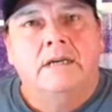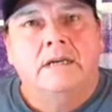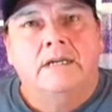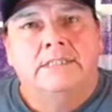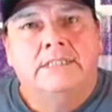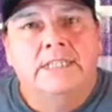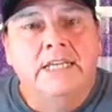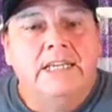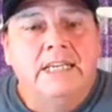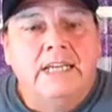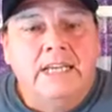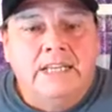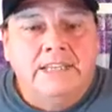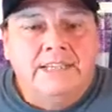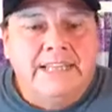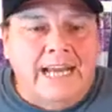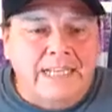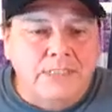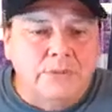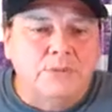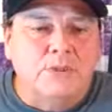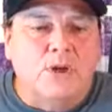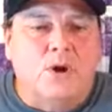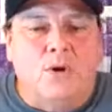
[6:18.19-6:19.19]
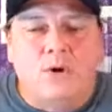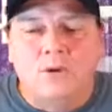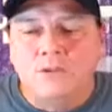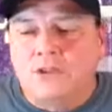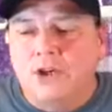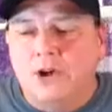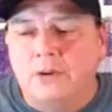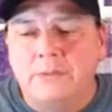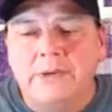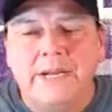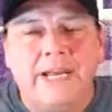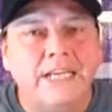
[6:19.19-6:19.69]
See, that's what the whole
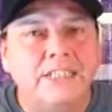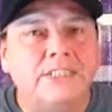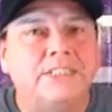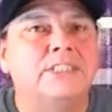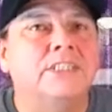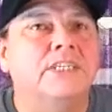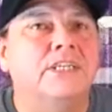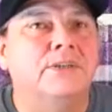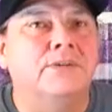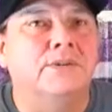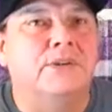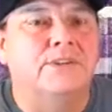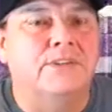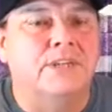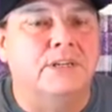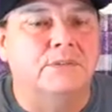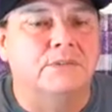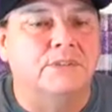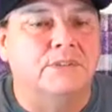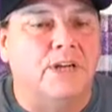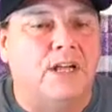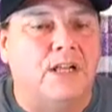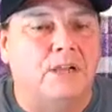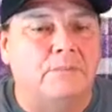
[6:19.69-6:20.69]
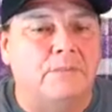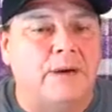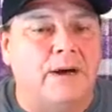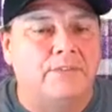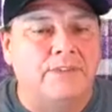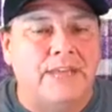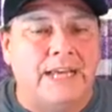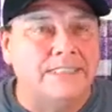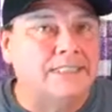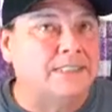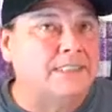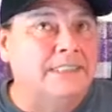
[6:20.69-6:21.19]
termination era thing was all
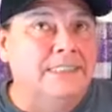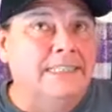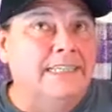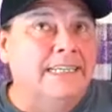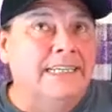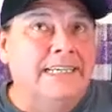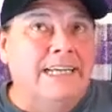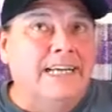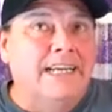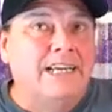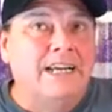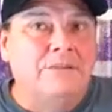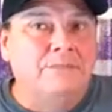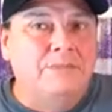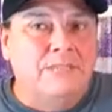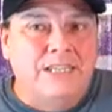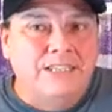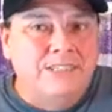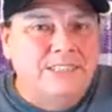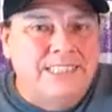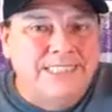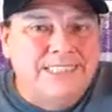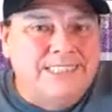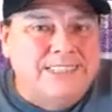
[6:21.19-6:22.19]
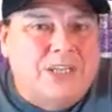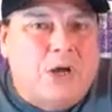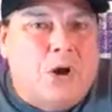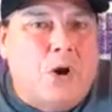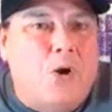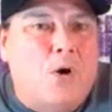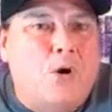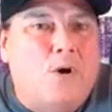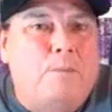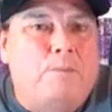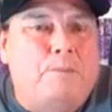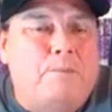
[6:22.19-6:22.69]
about. This is
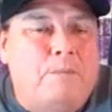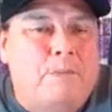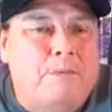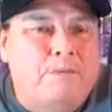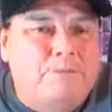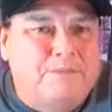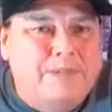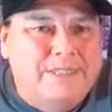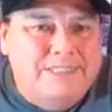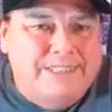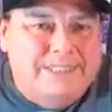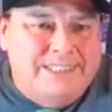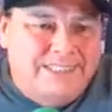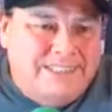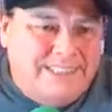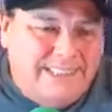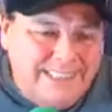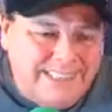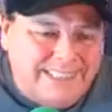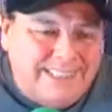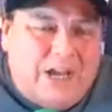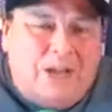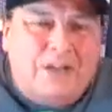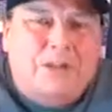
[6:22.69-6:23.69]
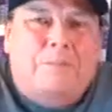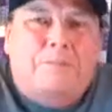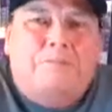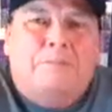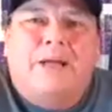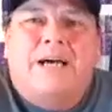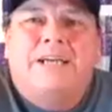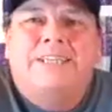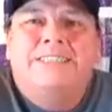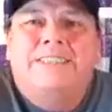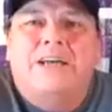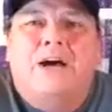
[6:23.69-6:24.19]
all
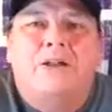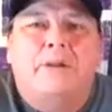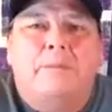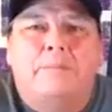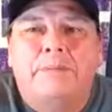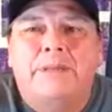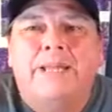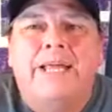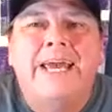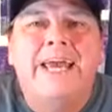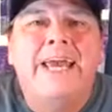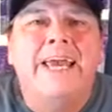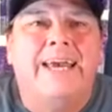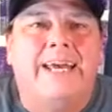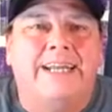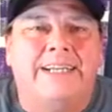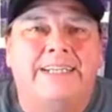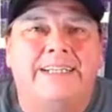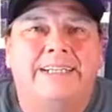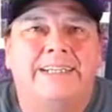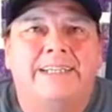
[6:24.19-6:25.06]
a plan.